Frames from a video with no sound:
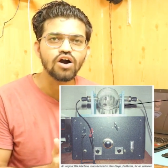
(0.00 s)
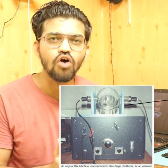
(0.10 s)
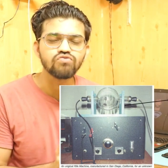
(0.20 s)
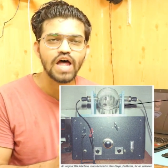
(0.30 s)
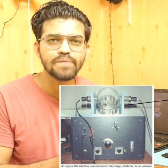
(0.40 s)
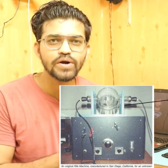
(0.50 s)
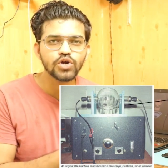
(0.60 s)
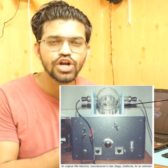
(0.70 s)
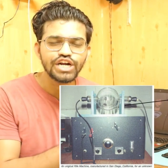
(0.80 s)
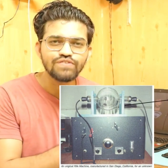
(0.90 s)
of that
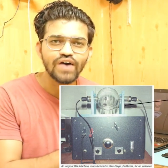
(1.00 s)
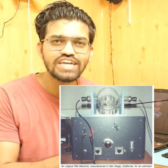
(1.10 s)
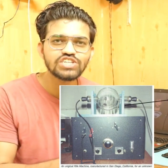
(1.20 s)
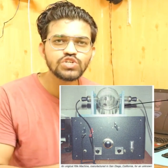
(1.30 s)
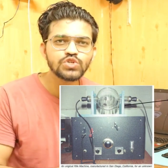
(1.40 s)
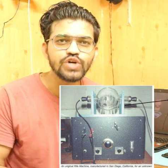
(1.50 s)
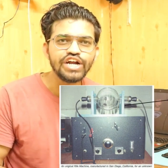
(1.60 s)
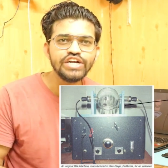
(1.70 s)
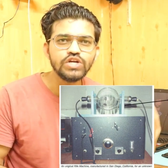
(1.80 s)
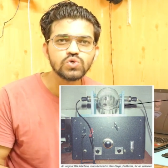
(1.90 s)
particular device is to
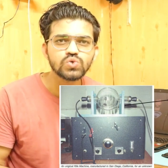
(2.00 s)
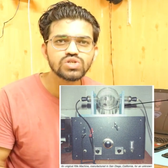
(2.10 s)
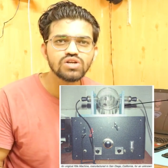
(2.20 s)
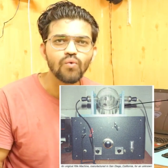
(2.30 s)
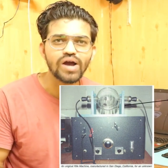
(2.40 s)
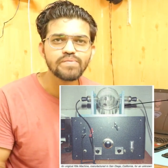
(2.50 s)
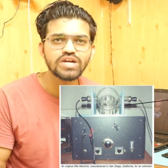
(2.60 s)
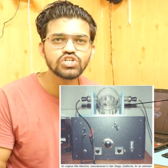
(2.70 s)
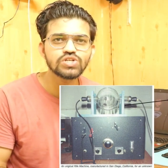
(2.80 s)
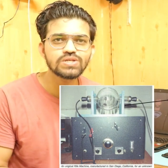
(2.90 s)
induce the
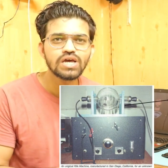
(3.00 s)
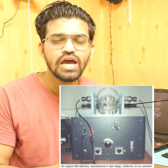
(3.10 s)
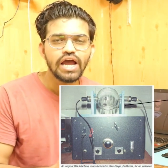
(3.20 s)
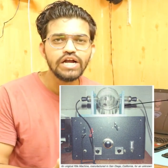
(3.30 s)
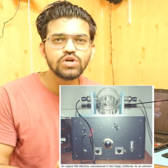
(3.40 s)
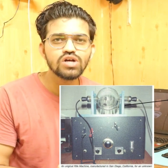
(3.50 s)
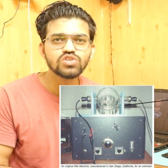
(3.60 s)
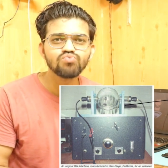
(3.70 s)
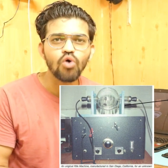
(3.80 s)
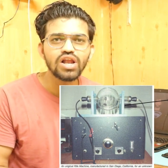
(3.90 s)
vibrations into the
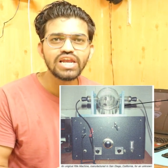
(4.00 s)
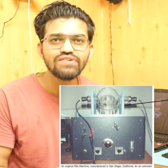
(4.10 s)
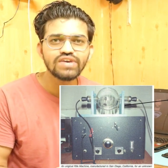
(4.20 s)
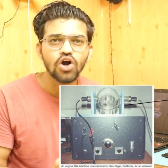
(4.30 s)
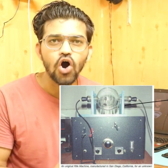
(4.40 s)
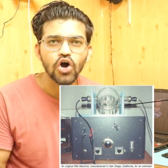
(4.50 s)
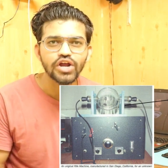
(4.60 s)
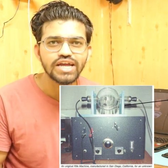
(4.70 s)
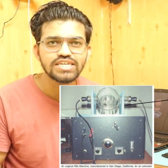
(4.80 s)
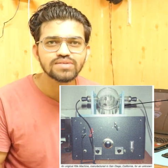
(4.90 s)
small living
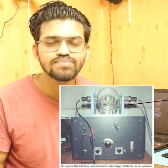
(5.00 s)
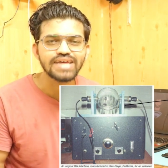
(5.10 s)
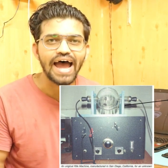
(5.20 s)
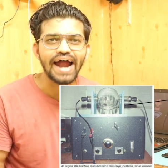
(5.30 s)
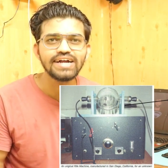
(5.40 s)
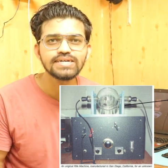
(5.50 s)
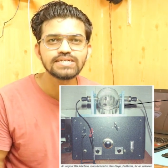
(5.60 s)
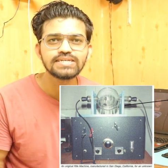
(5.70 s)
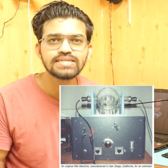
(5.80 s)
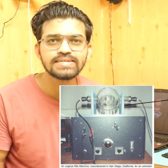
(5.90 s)
organisms and
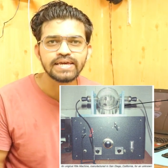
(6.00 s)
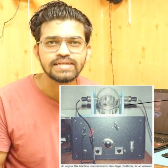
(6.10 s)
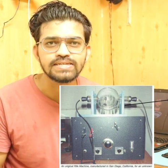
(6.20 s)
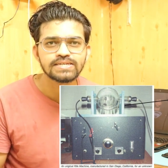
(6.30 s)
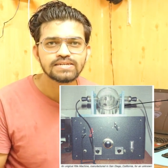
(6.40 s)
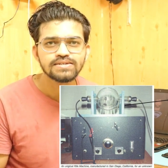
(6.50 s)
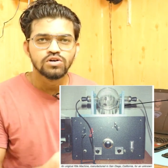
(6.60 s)
cells